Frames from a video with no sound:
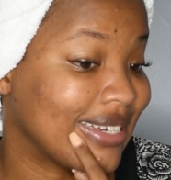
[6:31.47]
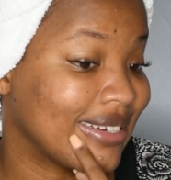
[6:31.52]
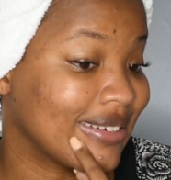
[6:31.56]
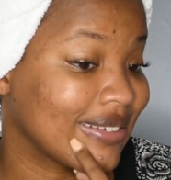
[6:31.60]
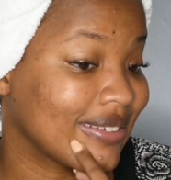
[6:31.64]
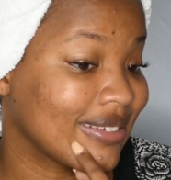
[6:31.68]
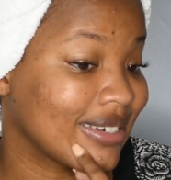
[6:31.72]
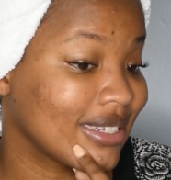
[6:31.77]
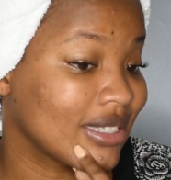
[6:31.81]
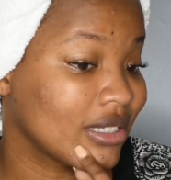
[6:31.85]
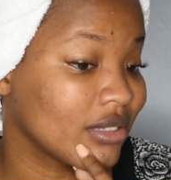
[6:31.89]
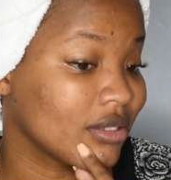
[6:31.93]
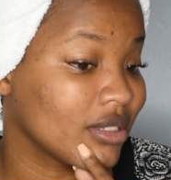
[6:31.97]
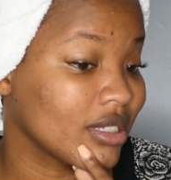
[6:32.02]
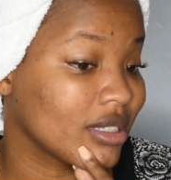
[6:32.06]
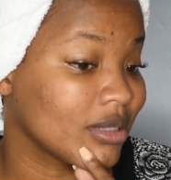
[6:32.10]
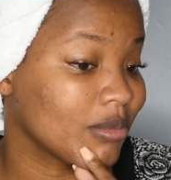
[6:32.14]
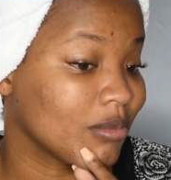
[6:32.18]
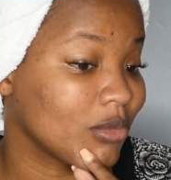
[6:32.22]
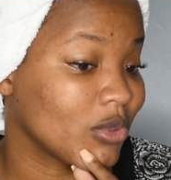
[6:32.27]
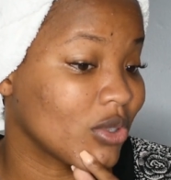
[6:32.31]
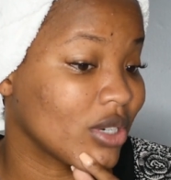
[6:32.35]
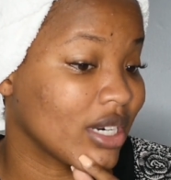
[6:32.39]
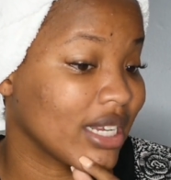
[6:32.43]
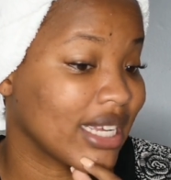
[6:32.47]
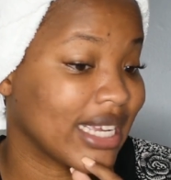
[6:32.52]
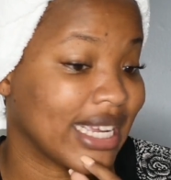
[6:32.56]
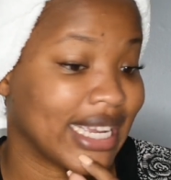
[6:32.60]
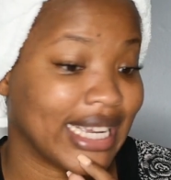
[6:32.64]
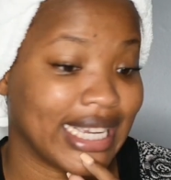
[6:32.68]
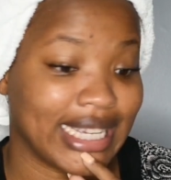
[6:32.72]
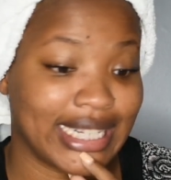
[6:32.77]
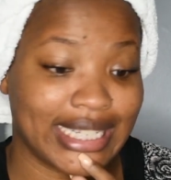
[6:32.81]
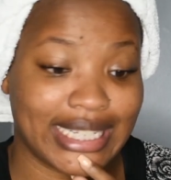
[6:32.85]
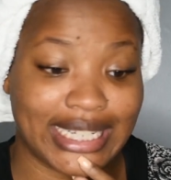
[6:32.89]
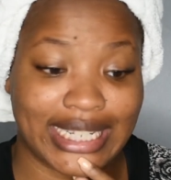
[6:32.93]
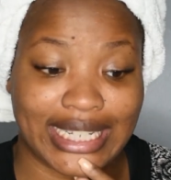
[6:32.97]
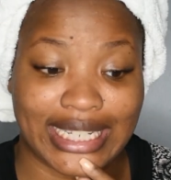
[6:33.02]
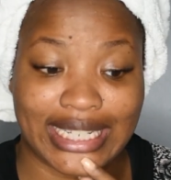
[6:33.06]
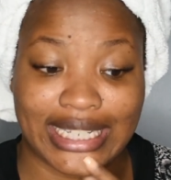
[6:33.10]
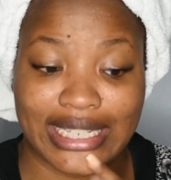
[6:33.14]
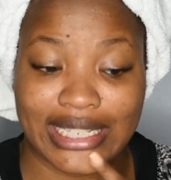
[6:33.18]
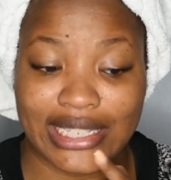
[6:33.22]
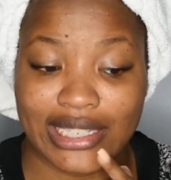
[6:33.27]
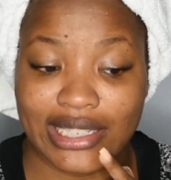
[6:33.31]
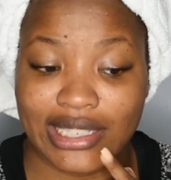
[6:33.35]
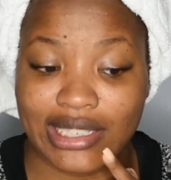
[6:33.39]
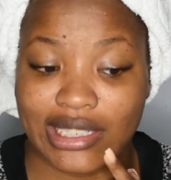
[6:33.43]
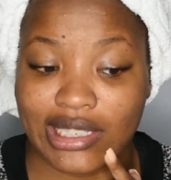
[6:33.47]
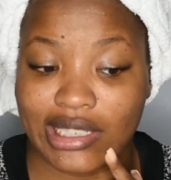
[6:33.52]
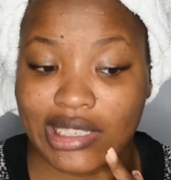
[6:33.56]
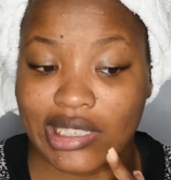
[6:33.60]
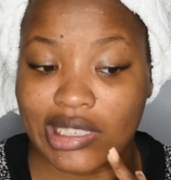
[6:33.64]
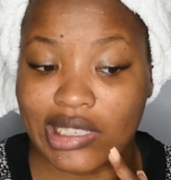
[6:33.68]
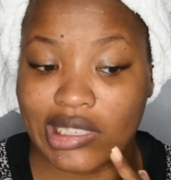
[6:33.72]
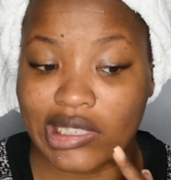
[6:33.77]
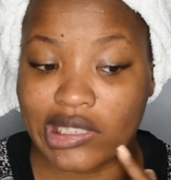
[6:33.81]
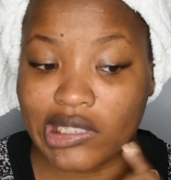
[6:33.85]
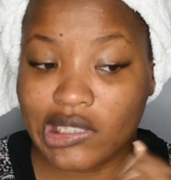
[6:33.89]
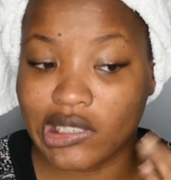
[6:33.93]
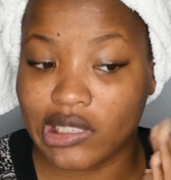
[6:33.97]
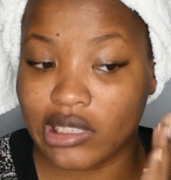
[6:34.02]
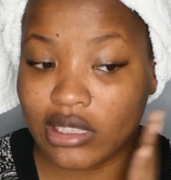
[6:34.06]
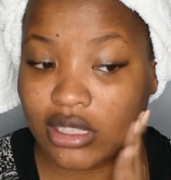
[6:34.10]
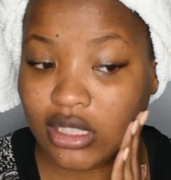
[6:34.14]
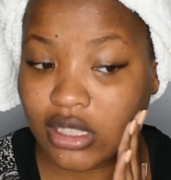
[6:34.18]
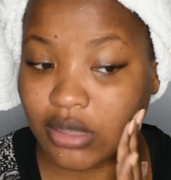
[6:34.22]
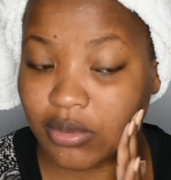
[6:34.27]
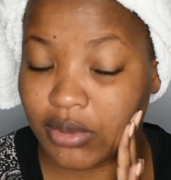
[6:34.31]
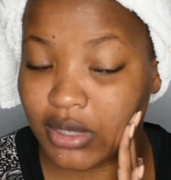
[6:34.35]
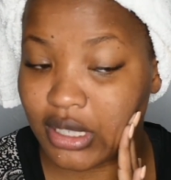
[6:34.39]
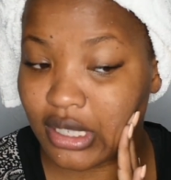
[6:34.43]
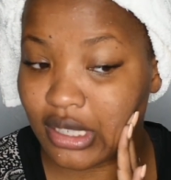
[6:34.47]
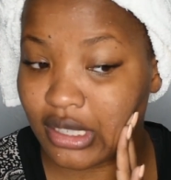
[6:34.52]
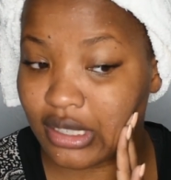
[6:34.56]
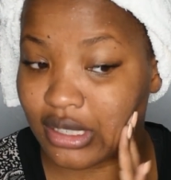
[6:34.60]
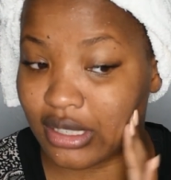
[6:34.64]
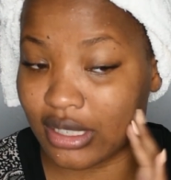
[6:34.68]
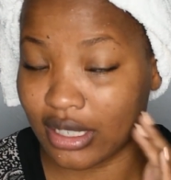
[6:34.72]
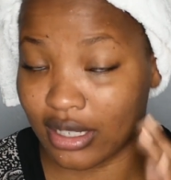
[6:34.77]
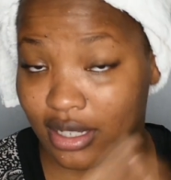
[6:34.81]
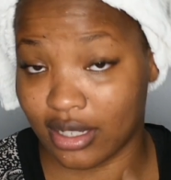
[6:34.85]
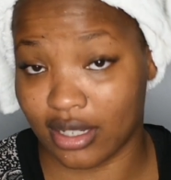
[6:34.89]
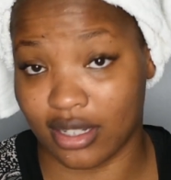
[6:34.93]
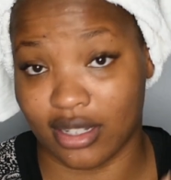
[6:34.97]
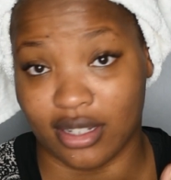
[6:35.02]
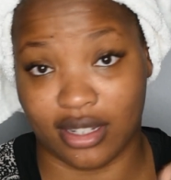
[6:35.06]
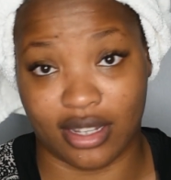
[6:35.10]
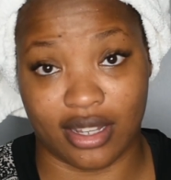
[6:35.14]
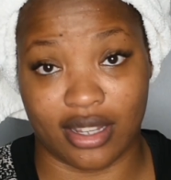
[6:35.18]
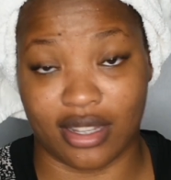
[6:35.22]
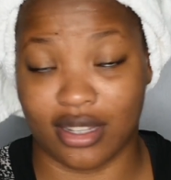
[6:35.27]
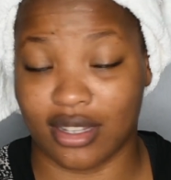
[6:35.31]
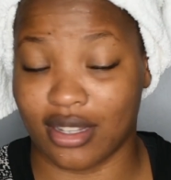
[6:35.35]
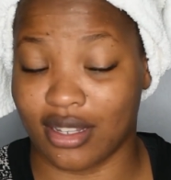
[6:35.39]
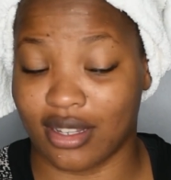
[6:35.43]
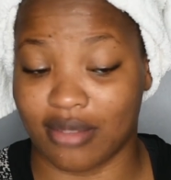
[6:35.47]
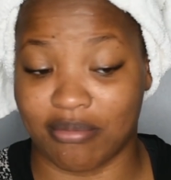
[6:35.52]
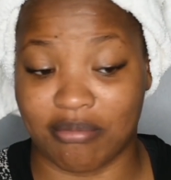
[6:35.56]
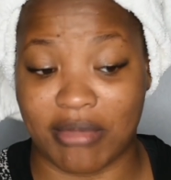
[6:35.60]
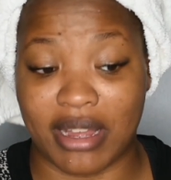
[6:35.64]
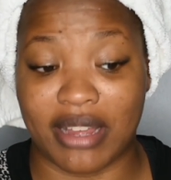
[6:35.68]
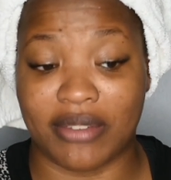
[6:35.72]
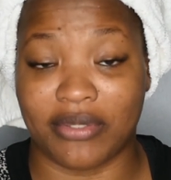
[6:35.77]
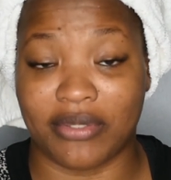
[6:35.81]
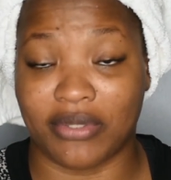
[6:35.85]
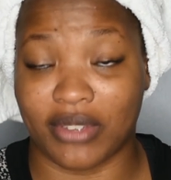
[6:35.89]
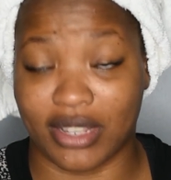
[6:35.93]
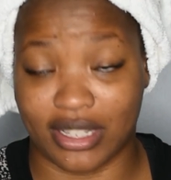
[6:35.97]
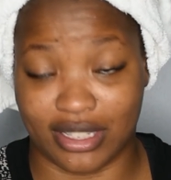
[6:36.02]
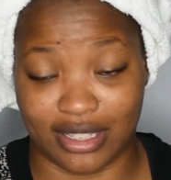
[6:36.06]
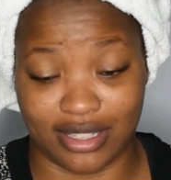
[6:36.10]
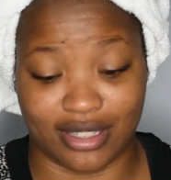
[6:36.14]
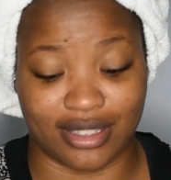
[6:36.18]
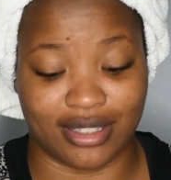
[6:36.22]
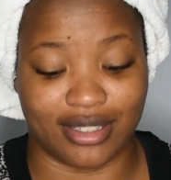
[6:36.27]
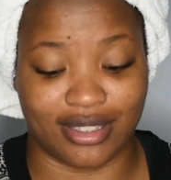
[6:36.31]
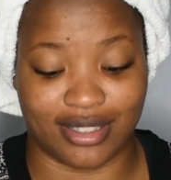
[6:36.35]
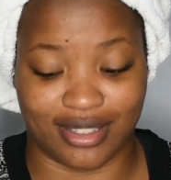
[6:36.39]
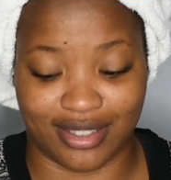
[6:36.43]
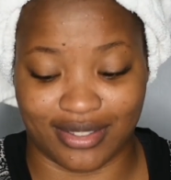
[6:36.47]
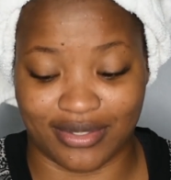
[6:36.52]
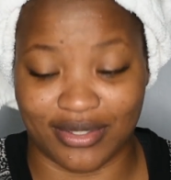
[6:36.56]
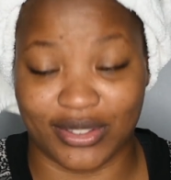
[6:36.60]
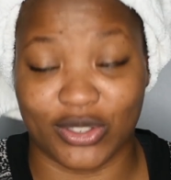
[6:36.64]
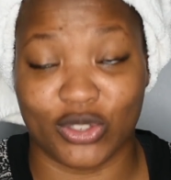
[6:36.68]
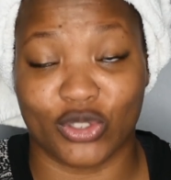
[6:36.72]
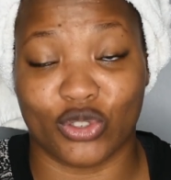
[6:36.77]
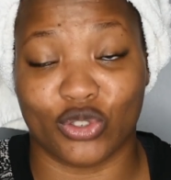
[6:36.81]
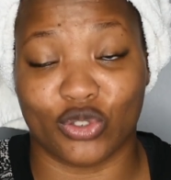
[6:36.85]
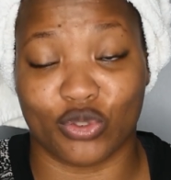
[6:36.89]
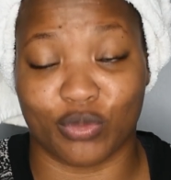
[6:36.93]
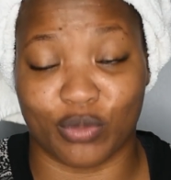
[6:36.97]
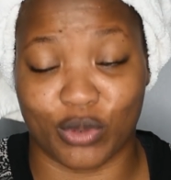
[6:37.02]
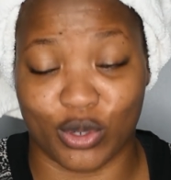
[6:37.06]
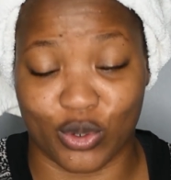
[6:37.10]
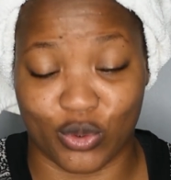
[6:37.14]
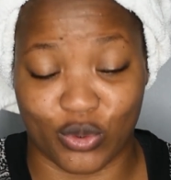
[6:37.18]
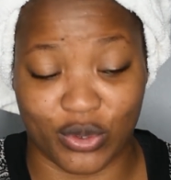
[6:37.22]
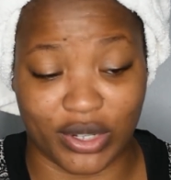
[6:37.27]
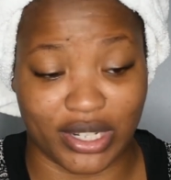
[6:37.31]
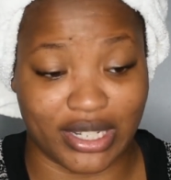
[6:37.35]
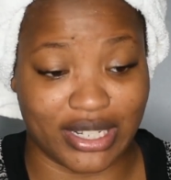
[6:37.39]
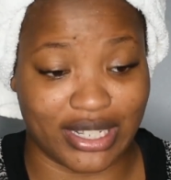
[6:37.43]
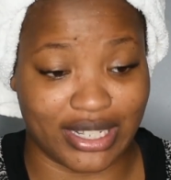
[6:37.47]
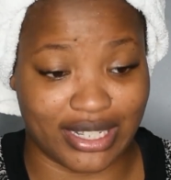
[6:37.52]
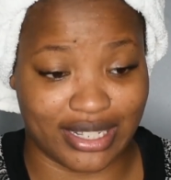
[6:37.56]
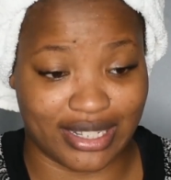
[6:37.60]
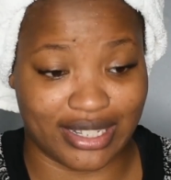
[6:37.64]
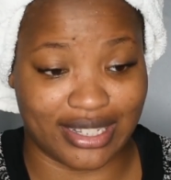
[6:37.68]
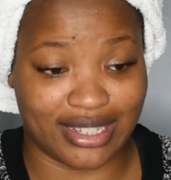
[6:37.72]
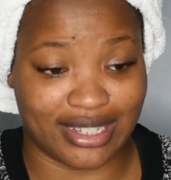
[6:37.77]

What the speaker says: I'm going to do this morning and night just because my face is super oily